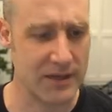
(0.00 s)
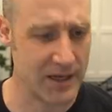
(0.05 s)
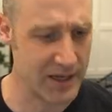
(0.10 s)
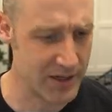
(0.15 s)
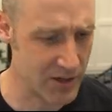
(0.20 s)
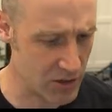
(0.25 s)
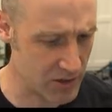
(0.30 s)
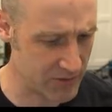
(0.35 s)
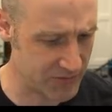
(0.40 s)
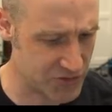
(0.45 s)
I
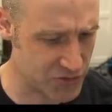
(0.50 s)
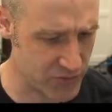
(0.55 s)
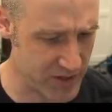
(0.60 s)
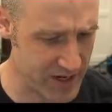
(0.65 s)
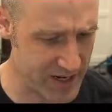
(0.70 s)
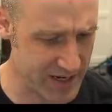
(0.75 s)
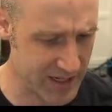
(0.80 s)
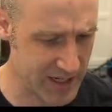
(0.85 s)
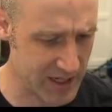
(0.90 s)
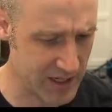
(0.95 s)
don't know if
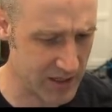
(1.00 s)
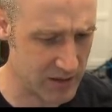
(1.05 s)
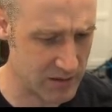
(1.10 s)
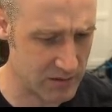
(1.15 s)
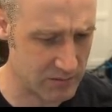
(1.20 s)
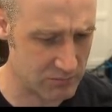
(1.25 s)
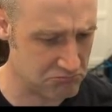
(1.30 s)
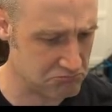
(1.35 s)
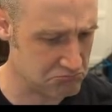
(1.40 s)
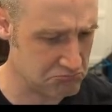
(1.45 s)
dragging it
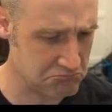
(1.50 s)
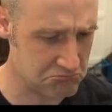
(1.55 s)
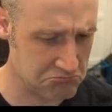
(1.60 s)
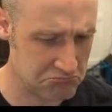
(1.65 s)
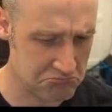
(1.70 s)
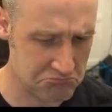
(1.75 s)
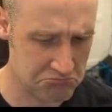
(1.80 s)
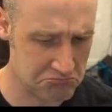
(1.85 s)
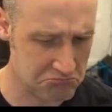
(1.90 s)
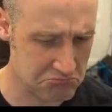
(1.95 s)

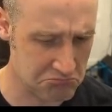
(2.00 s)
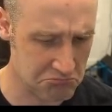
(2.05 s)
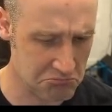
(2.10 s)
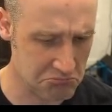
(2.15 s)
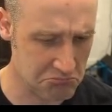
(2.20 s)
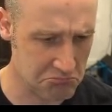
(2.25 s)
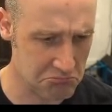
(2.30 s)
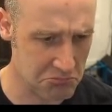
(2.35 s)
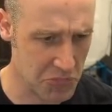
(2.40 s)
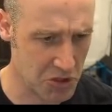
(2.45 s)

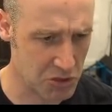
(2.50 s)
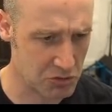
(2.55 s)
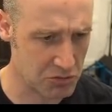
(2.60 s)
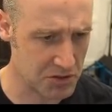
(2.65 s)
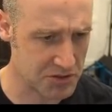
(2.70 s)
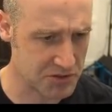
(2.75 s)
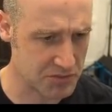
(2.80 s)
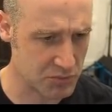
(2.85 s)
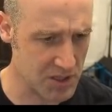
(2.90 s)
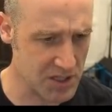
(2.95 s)

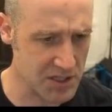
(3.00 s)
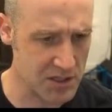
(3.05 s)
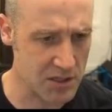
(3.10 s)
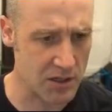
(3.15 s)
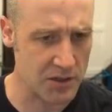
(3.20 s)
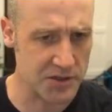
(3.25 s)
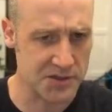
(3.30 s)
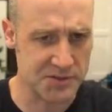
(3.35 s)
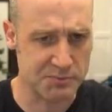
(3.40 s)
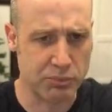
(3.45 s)
across
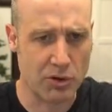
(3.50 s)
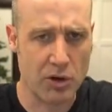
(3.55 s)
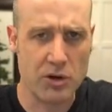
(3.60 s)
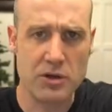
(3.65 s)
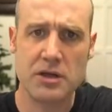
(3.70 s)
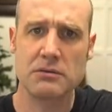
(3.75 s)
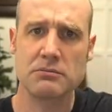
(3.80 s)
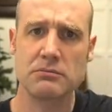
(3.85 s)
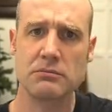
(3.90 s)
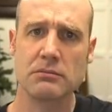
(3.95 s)
windows broke
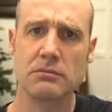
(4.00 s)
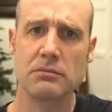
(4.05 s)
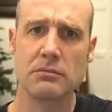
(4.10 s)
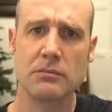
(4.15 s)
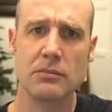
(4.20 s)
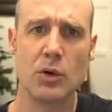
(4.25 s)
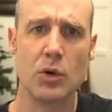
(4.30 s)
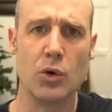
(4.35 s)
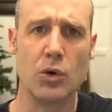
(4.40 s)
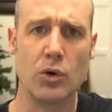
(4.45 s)
it
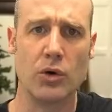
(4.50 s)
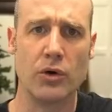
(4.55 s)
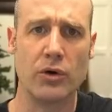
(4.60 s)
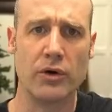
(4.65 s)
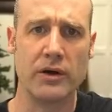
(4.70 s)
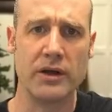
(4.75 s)
or